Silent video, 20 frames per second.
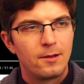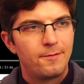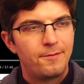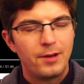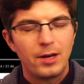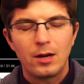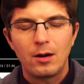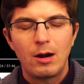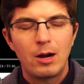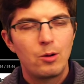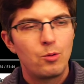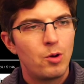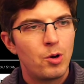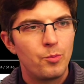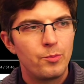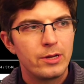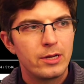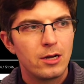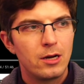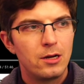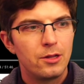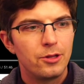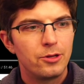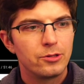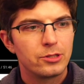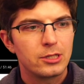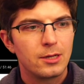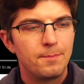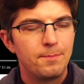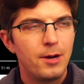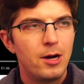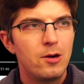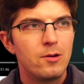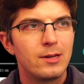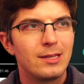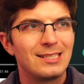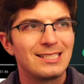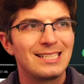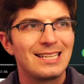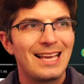figure out what we call those
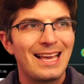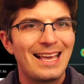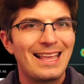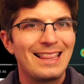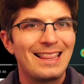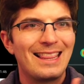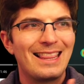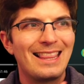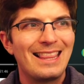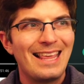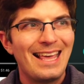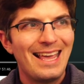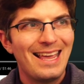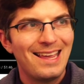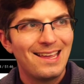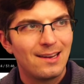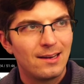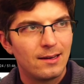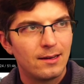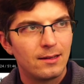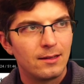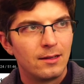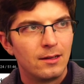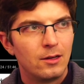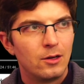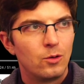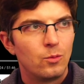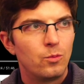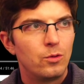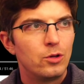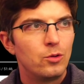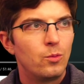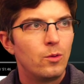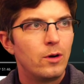components, and then we'll